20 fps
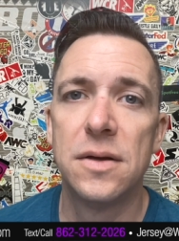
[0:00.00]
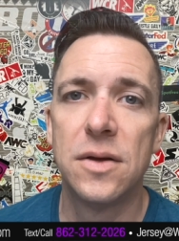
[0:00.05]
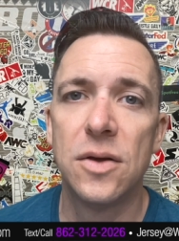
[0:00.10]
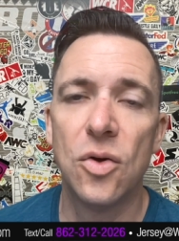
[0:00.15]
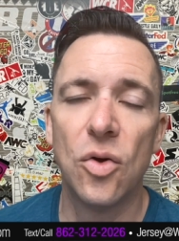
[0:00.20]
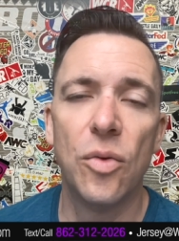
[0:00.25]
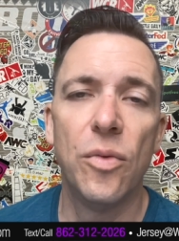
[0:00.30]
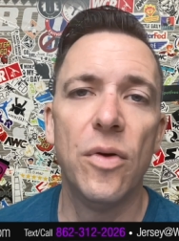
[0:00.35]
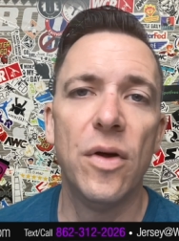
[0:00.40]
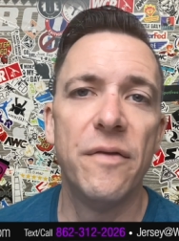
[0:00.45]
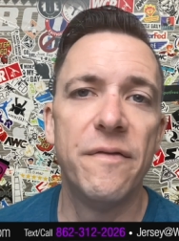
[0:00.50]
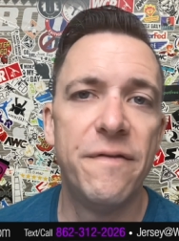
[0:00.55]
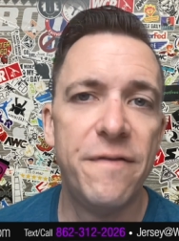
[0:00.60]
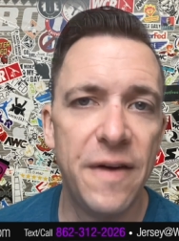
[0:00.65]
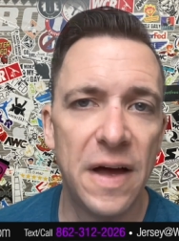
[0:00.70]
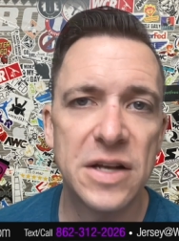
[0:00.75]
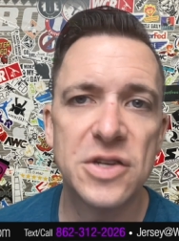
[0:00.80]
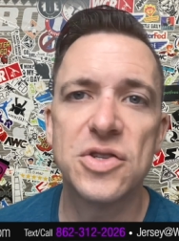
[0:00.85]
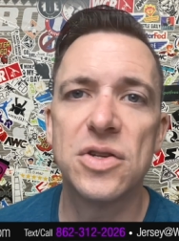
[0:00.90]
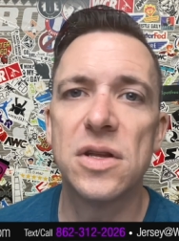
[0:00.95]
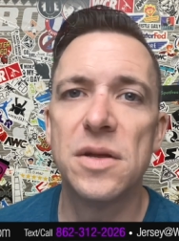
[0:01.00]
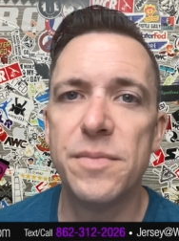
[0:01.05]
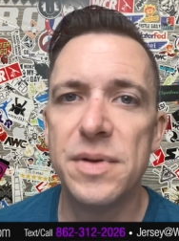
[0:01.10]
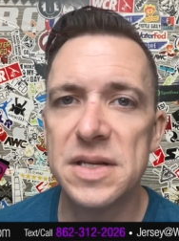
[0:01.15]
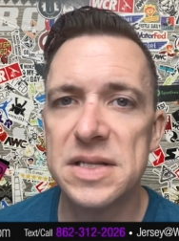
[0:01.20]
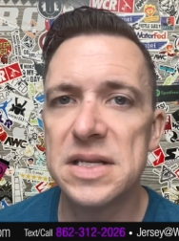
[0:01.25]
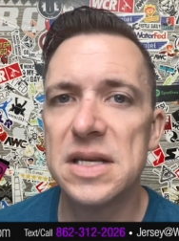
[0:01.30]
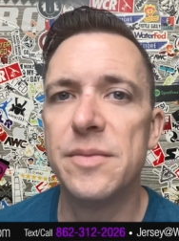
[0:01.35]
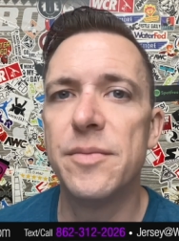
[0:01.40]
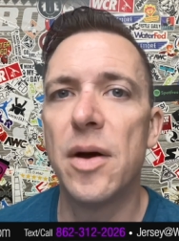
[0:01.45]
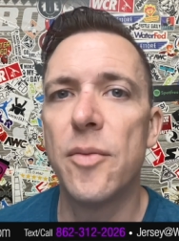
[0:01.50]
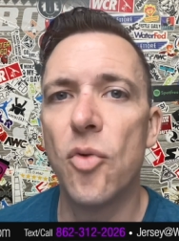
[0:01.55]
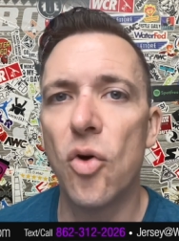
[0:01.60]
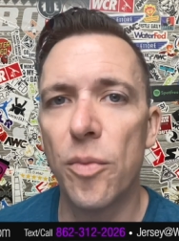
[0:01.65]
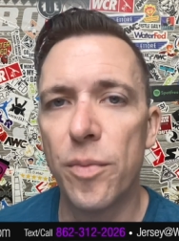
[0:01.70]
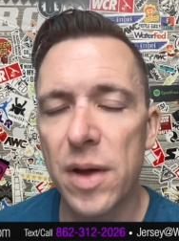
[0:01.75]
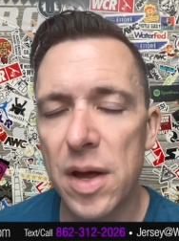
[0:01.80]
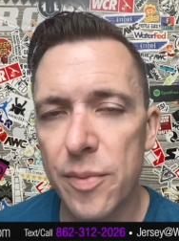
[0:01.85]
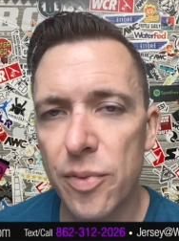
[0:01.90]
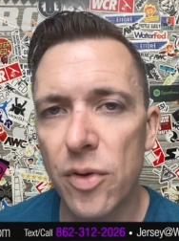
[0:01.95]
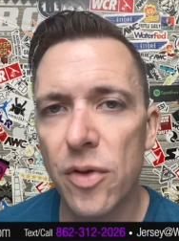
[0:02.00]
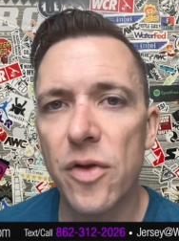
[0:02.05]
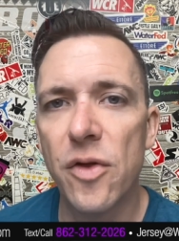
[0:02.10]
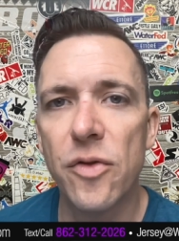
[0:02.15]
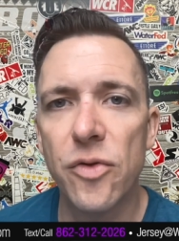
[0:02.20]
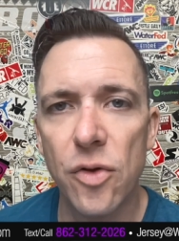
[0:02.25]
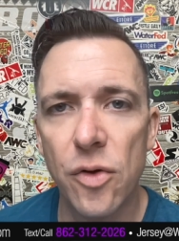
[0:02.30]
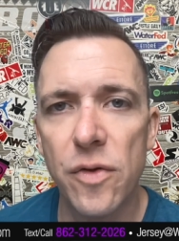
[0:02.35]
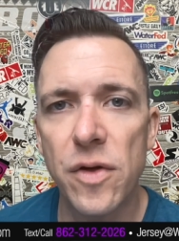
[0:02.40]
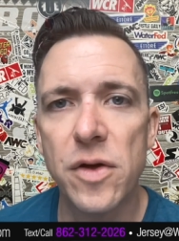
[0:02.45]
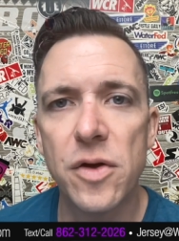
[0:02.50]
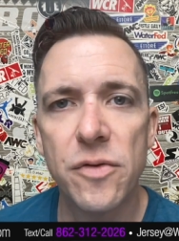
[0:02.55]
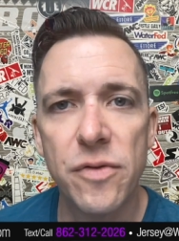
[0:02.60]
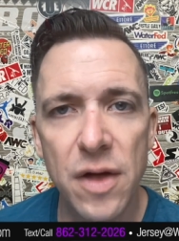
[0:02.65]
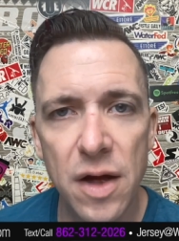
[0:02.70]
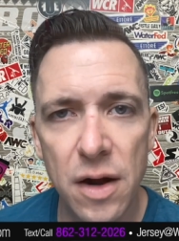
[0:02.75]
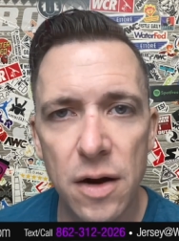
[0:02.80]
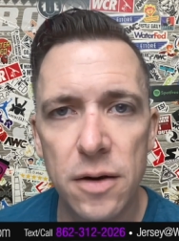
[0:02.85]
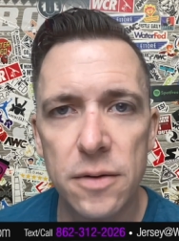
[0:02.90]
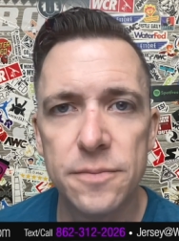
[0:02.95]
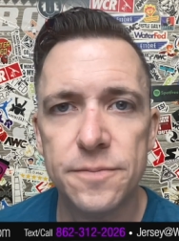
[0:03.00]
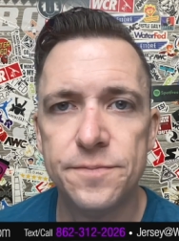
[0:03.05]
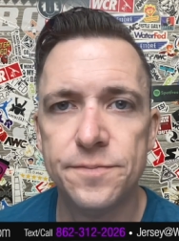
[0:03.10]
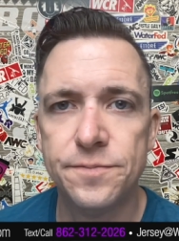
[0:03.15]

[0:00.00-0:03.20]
You'll eventually be seen by more people and they'll know that you're there.